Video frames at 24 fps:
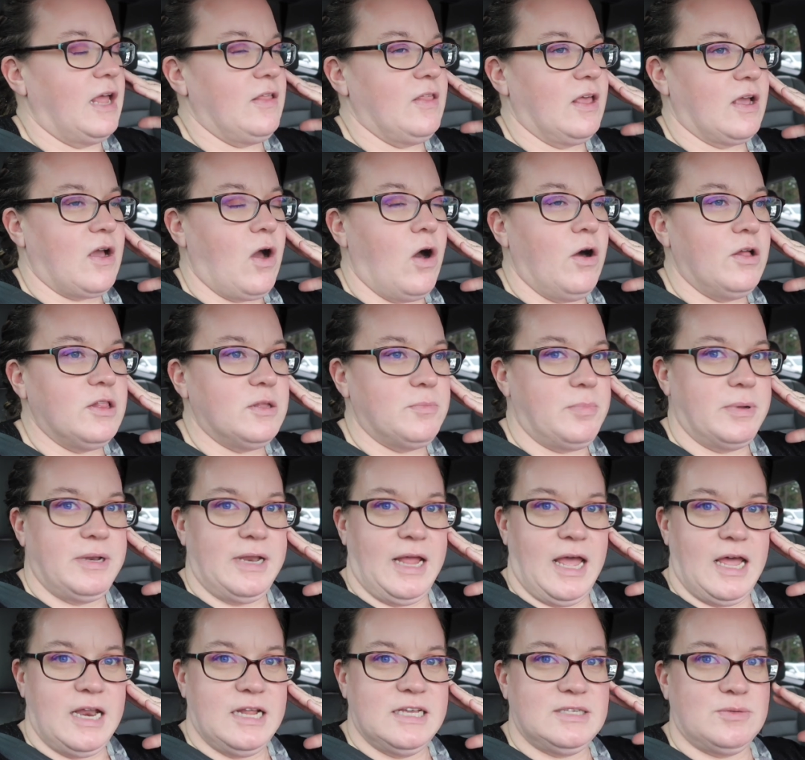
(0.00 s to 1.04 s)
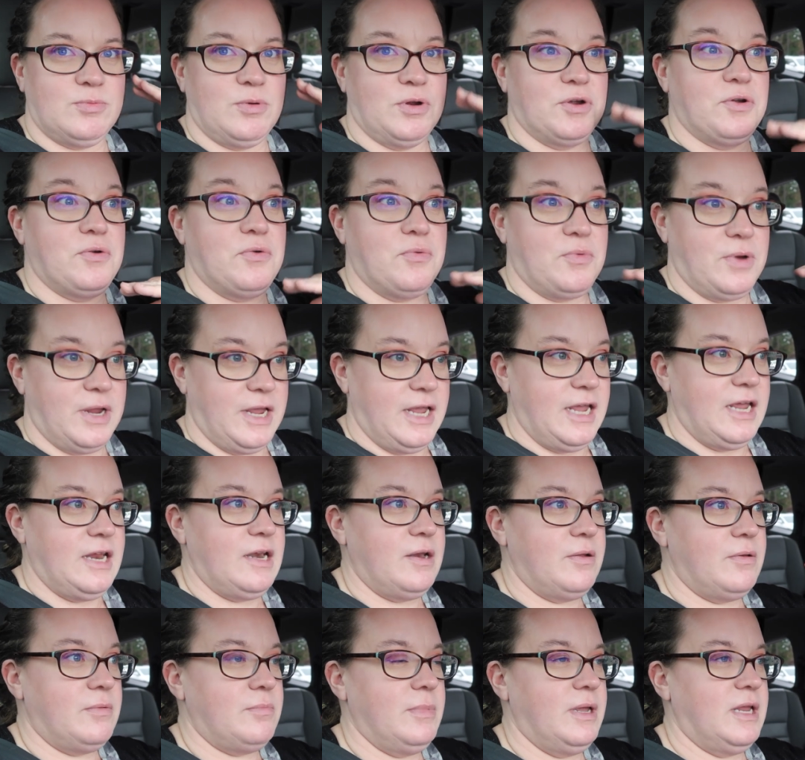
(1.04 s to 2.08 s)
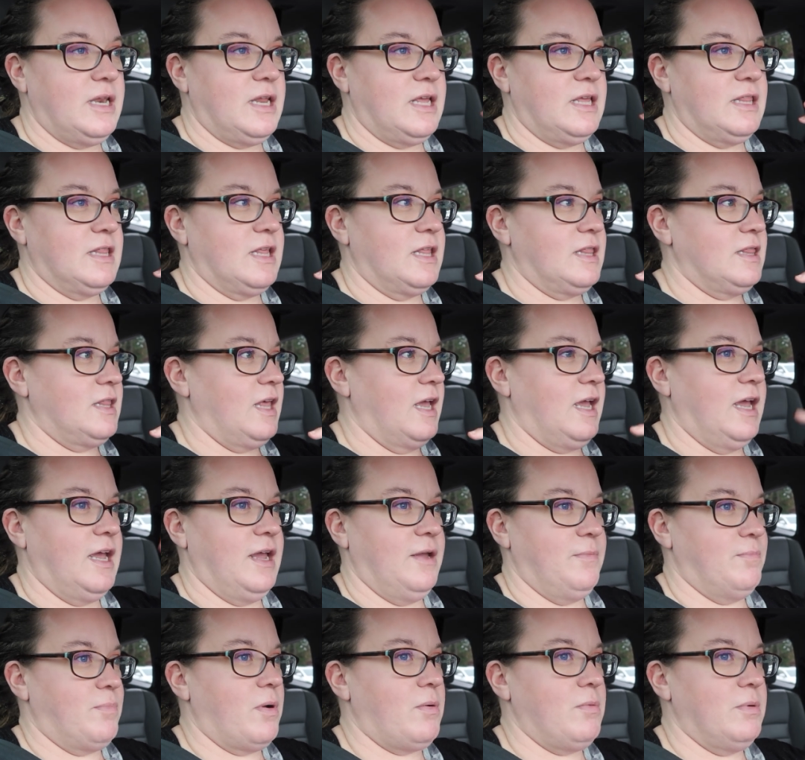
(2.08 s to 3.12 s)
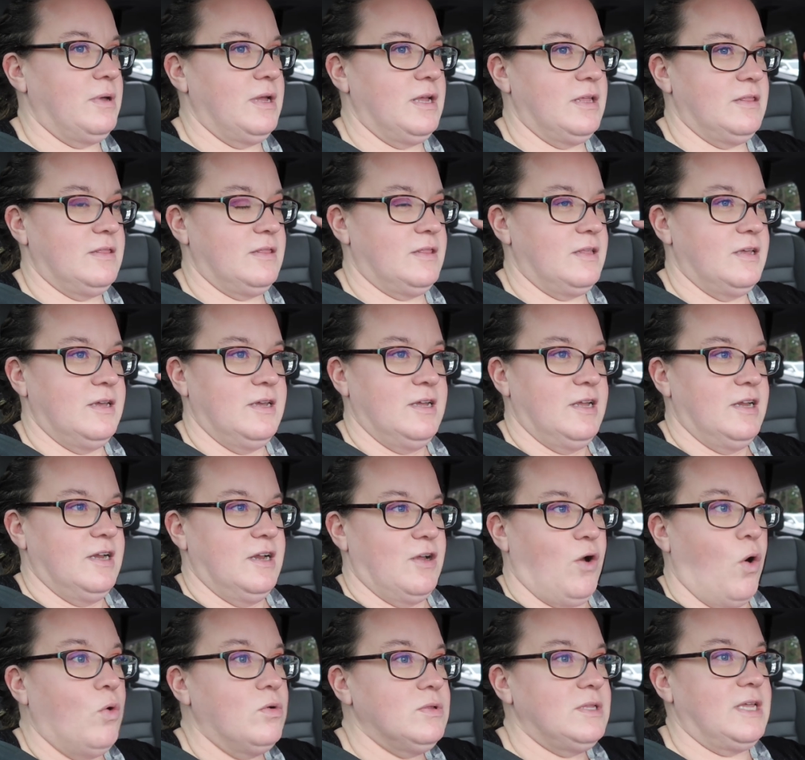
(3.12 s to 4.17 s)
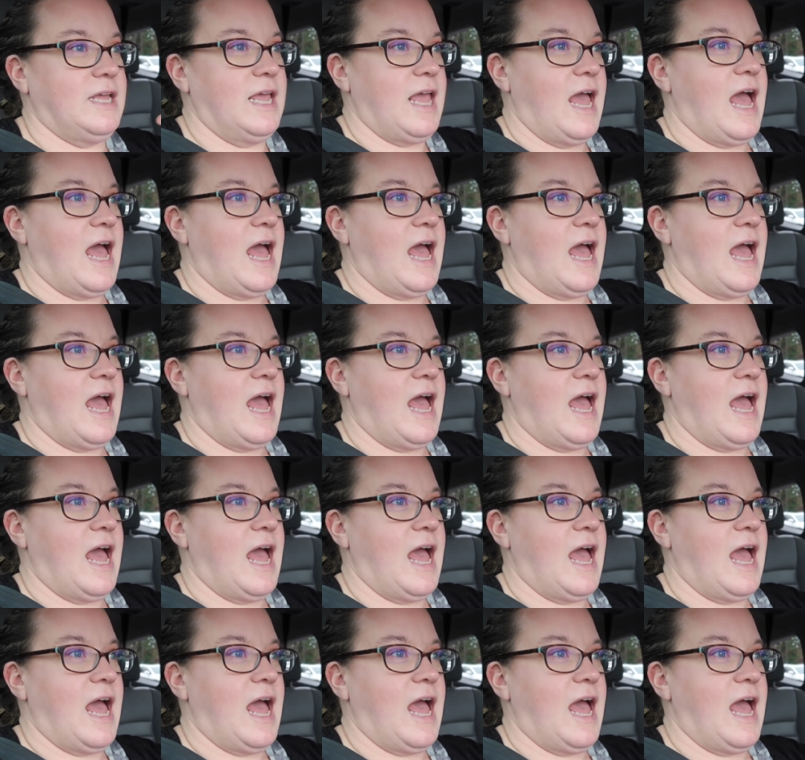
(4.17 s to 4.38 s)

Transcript: And like all the bananas were green, meaning that they probably only